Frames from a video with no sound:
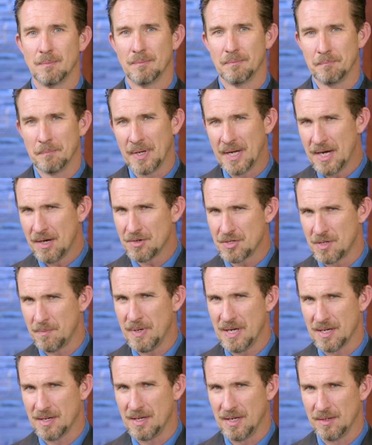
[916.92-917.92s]
But here's the
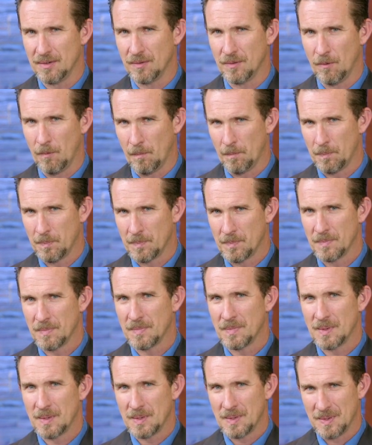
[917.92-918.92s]
big deal
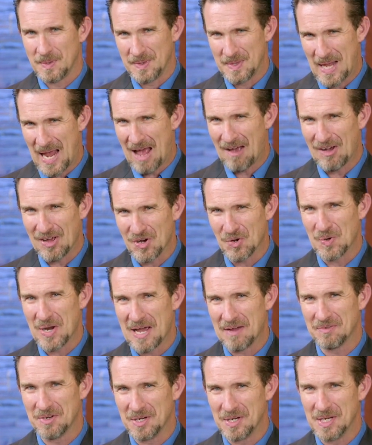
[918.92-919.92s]
now I don't
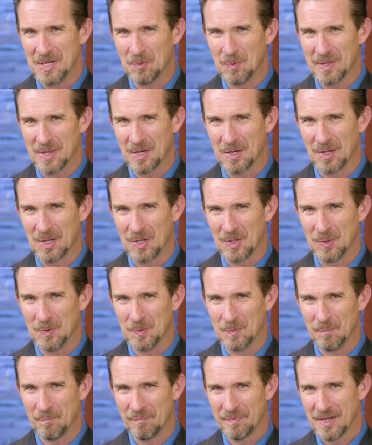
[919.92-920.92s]
have to deal with it alone.
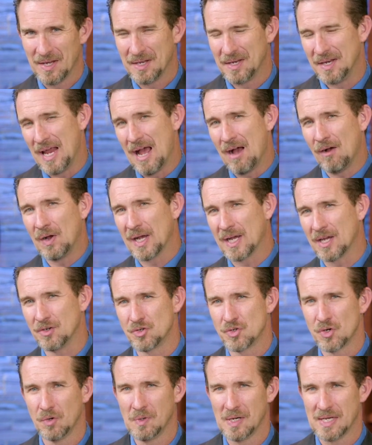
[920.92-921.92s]
Now I can
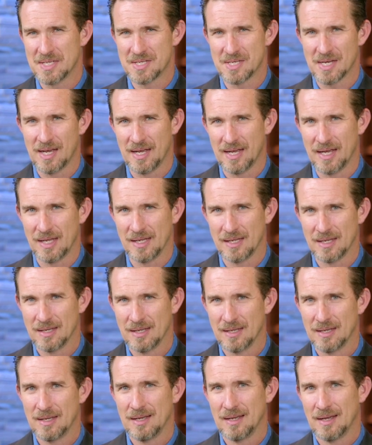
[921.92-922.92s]
truly say,
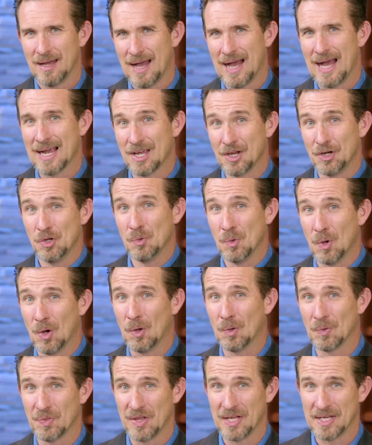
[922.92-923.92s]
I can do
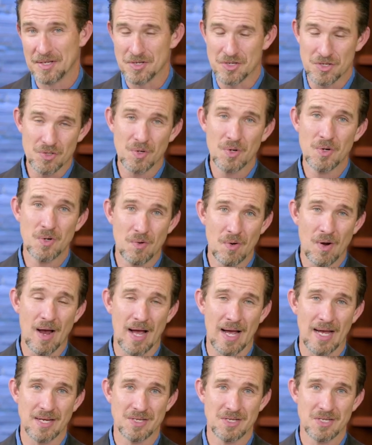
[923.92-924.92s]
all things through
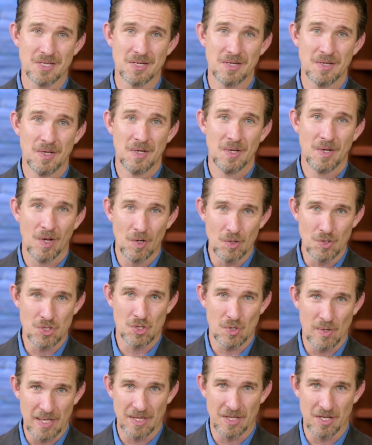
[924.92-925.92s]
Christ who
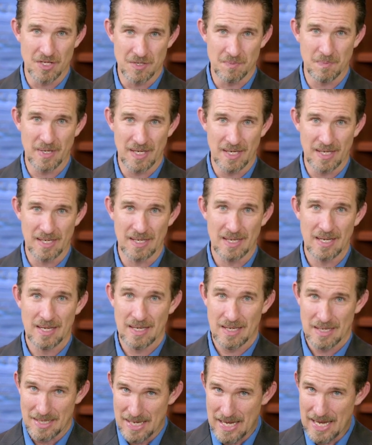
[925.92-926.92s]
strengthens me.
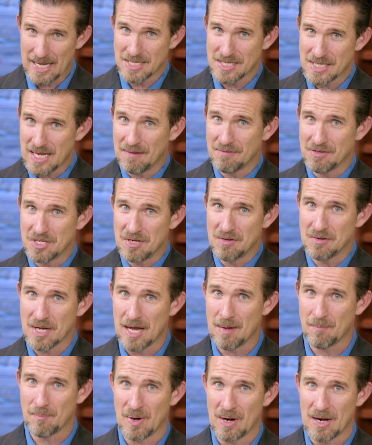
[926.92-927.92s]
Yes, I've still
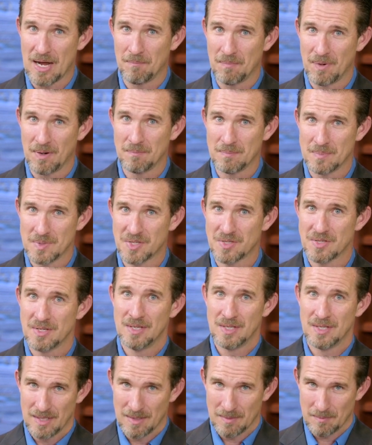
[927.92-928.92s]
got problems,
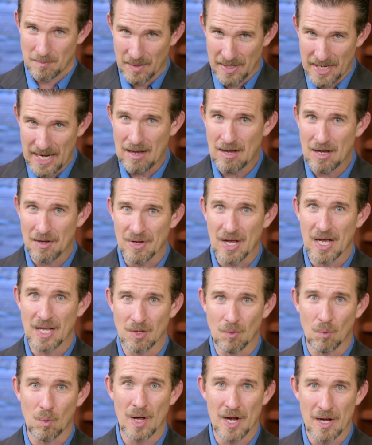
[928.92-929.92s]
but now I've got
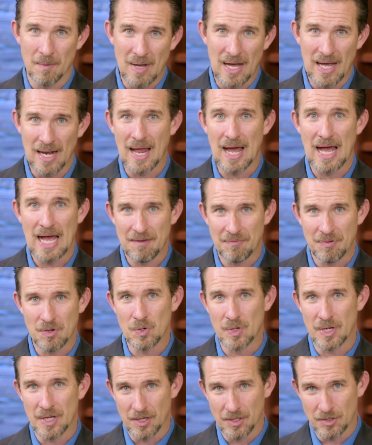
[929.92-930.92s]
the one in my life
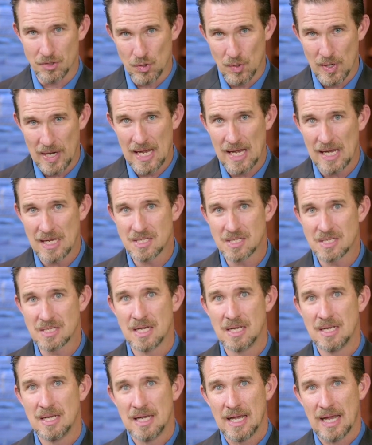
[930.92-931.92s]
who can address
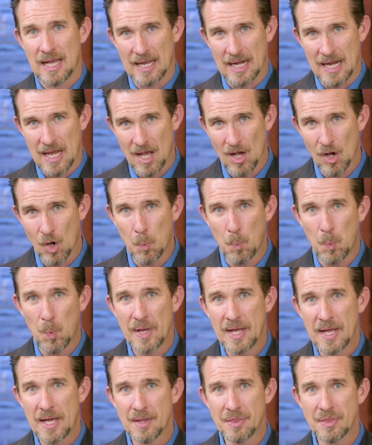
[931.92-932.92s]
and help
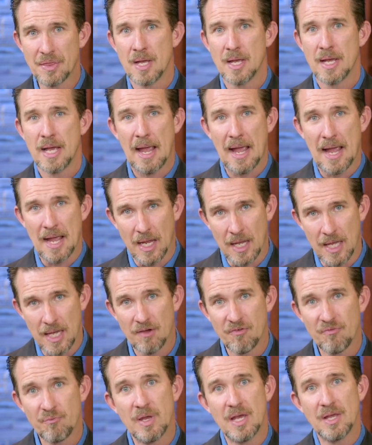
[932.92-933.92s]
with and
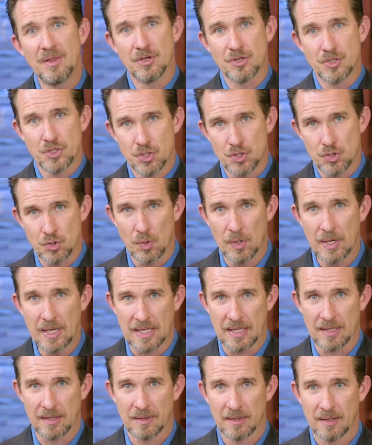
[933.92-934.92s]
give me the
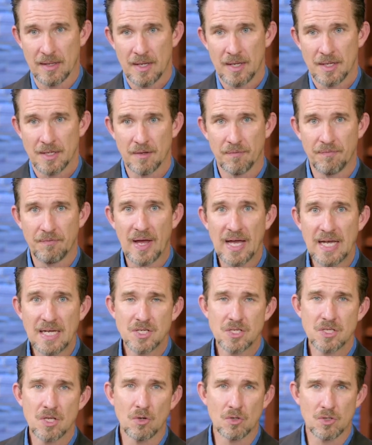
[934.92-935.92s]
strength to
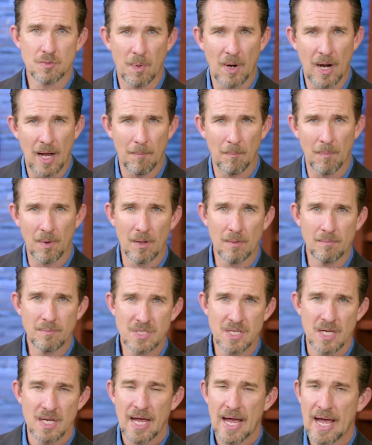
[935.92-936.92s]
face those
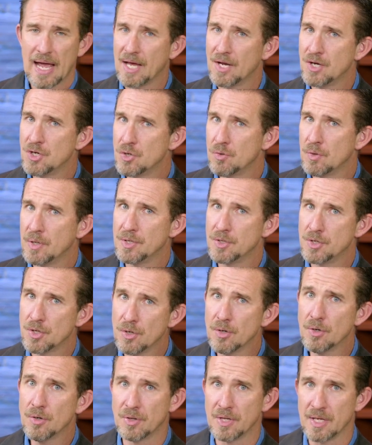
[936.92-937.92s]
problems and to
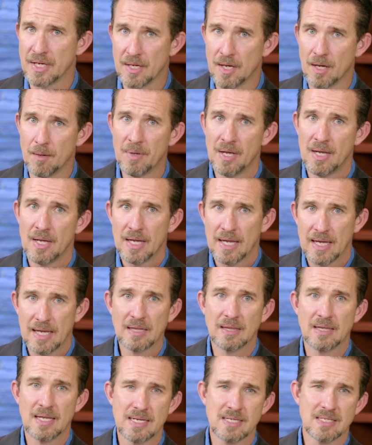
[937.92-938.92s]
endure them
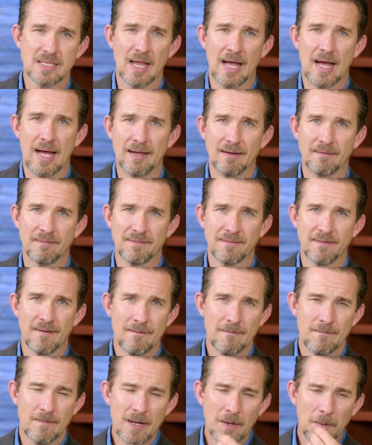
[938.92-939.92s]
in this life.
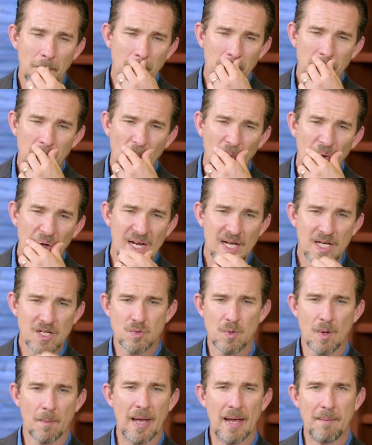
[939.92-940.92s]
Well, what
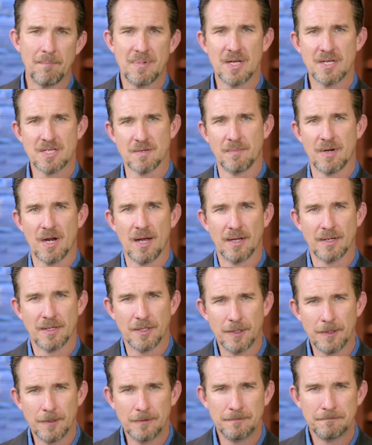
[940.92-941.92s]
else will baptism not
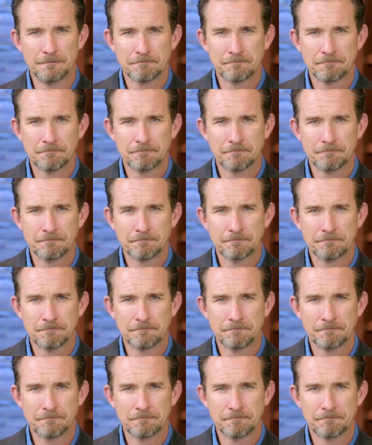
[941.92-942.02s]
do?